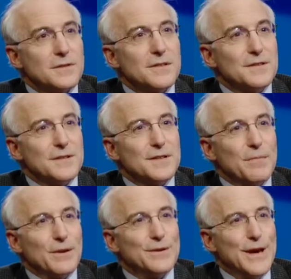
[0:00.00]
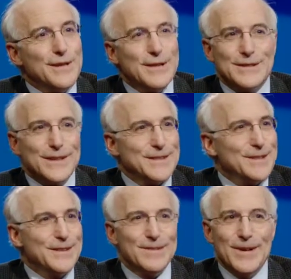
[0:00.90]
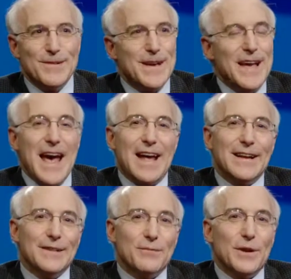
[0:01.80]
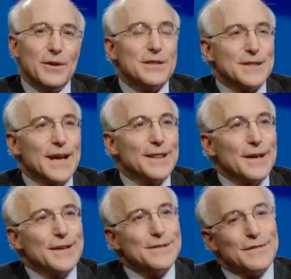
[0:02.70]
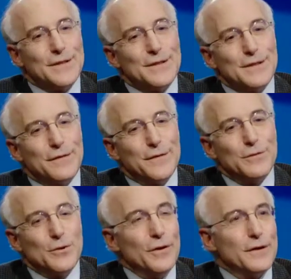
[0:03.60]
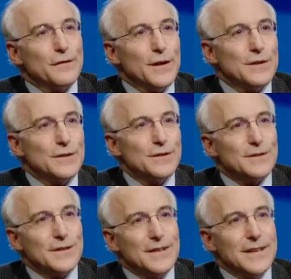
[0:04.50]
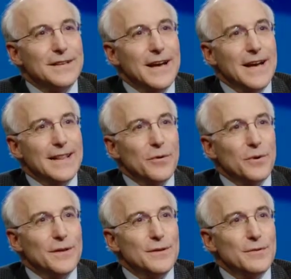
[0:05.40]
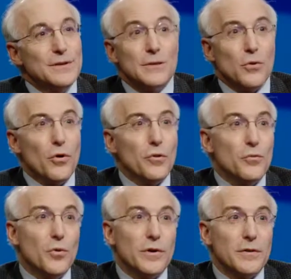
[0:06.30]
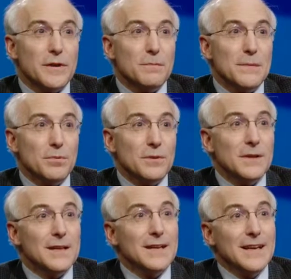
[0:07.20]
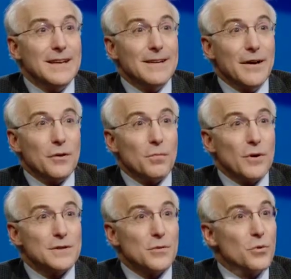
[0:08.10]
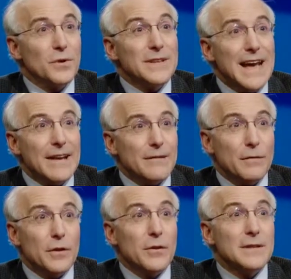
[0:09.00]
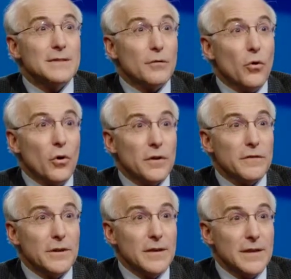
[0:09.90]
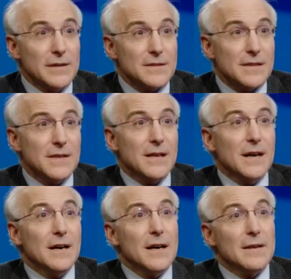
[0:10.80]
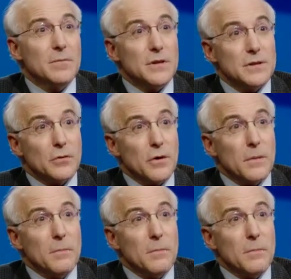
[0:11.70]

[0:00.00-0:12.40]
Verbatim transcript: user, really, not showers, the, not cooking. And, and the, really the sad thing is just a few toilet flushes a day that we use is all the water that people in other parts of the world get for, their, for all of their needs uh, and because there are